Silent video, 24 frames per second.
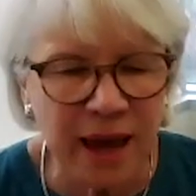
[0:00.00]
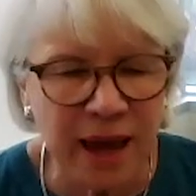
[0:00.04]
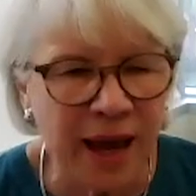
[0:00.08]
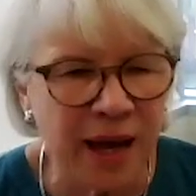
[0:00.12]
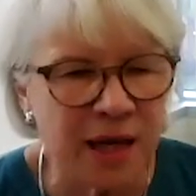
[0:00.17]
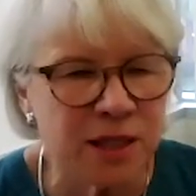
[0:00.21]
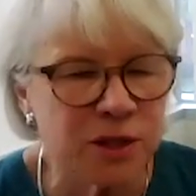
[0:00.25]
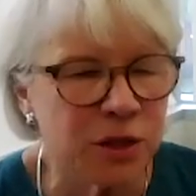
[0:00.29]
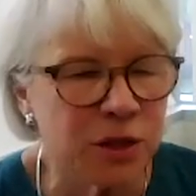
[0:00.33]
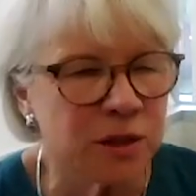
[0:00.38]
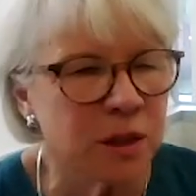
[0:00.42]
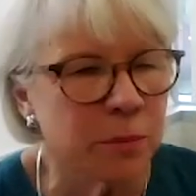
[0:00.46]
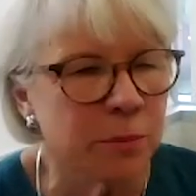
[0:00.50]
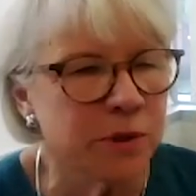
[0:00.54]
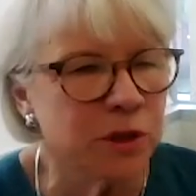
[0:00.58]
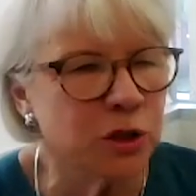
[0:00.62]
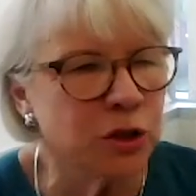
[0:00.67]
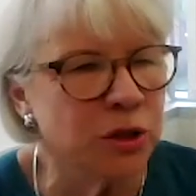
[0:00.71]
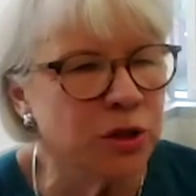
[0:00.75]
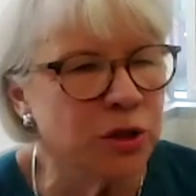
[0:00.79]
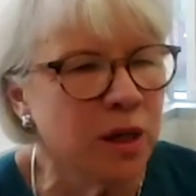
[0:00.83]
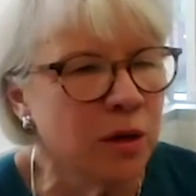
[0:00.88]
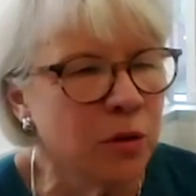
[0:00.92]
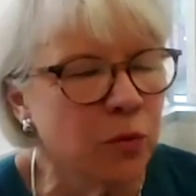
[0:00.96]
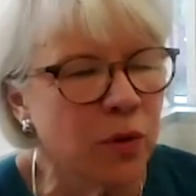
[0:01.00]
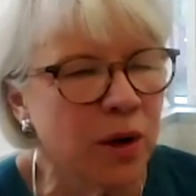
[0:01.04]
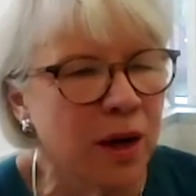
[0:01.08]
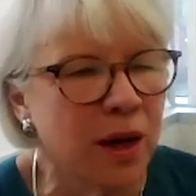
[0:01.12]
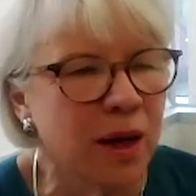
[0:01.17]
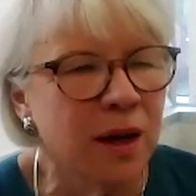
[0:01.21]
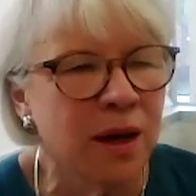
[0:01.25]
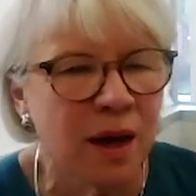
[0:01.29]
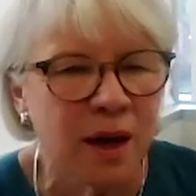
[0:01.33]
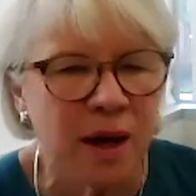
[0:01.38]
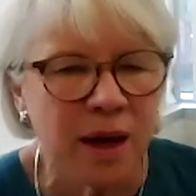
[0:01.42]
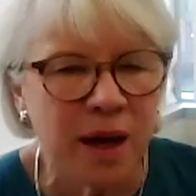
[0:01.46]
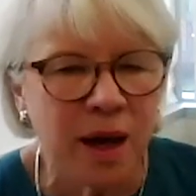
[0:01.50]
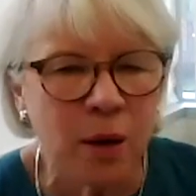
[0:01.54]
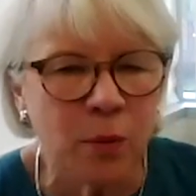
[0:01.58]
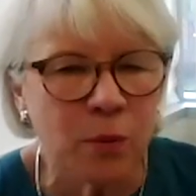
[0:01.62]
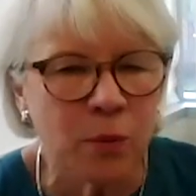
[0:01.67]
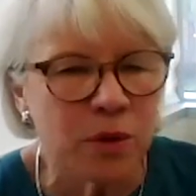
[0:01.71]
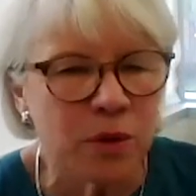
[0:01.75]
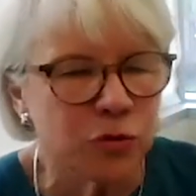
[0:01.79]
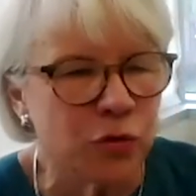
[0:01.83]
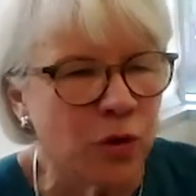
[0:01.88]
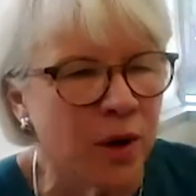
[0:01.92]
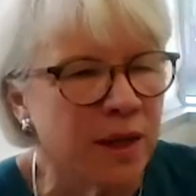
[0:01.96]
gadgets and machinery it
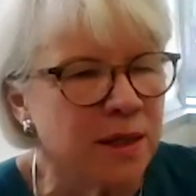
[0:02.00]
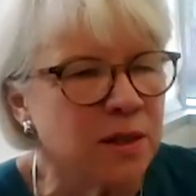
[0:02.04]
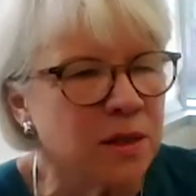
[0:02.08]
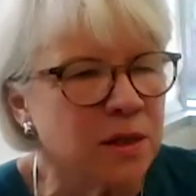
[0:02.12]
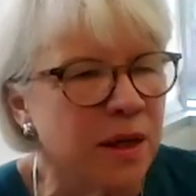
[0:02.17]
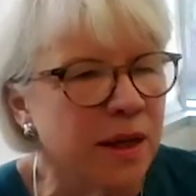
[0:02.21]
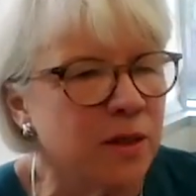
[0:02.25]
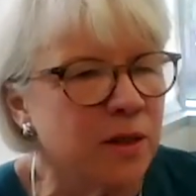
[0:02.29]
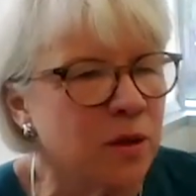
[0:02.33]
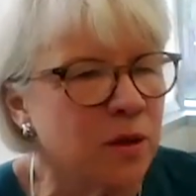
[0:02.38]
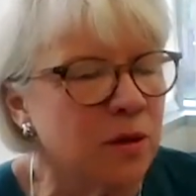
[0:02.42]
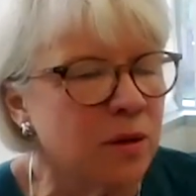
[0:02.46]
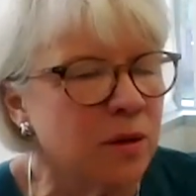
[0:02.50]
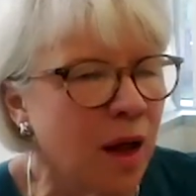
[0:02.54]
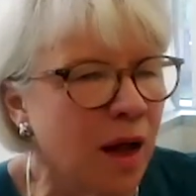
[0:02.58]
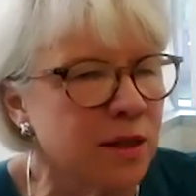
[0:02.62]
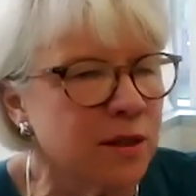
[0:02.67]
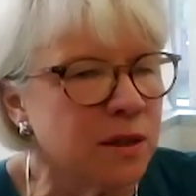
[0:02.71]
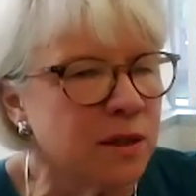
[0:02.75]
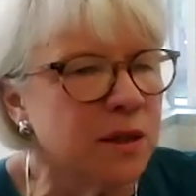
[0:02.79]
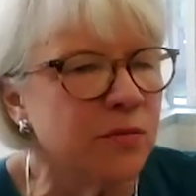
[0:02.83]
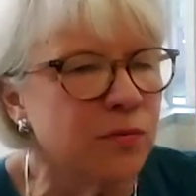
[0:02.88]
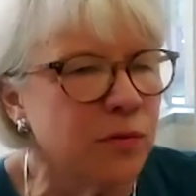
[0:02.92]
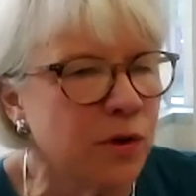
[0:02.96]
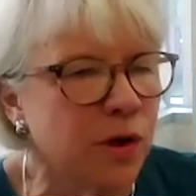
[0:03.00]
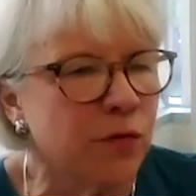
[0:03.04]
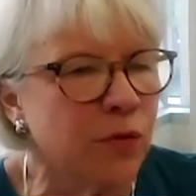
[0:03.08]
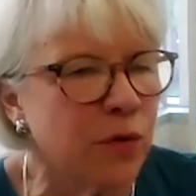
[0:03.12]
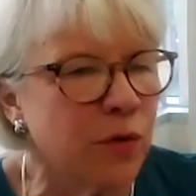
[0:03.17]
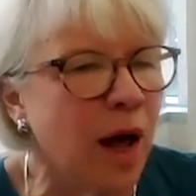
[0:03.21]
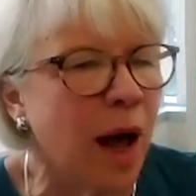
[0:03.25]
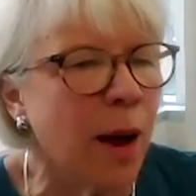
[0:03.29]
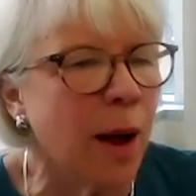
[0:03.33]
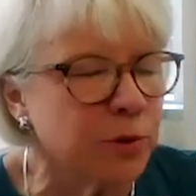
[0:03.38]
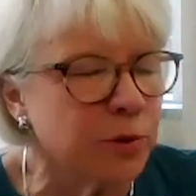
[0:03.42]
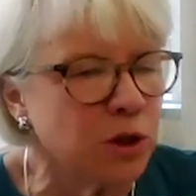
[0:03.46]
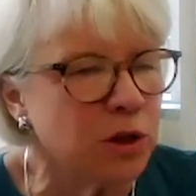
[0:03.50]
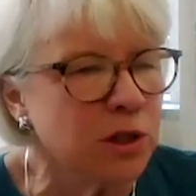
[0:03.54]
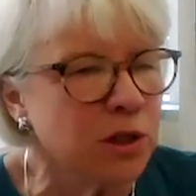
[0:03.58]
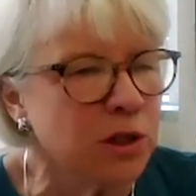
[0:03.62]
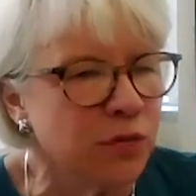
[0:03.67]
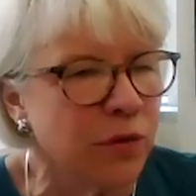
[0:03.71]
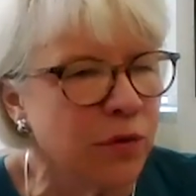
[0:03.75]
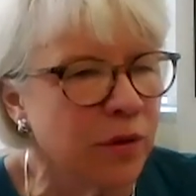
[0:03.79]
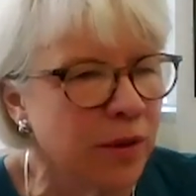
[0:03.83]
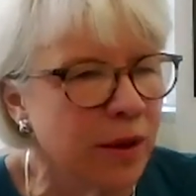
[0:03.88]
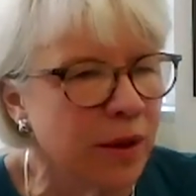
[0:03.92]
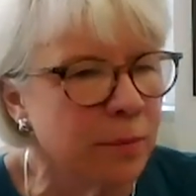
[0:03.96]
will translate to lots of different
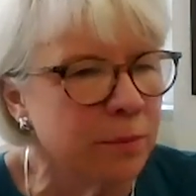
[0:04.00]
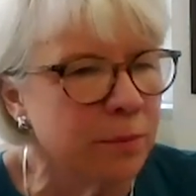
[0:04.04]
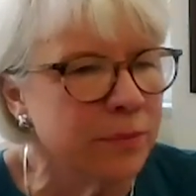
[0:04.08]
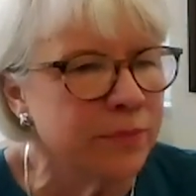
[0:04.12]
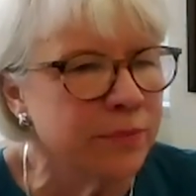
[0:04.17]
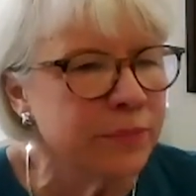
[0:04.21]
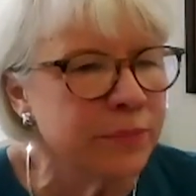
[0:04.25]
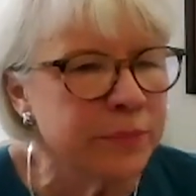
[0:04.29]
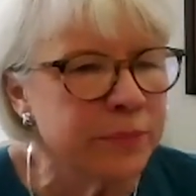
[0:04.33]
options for them.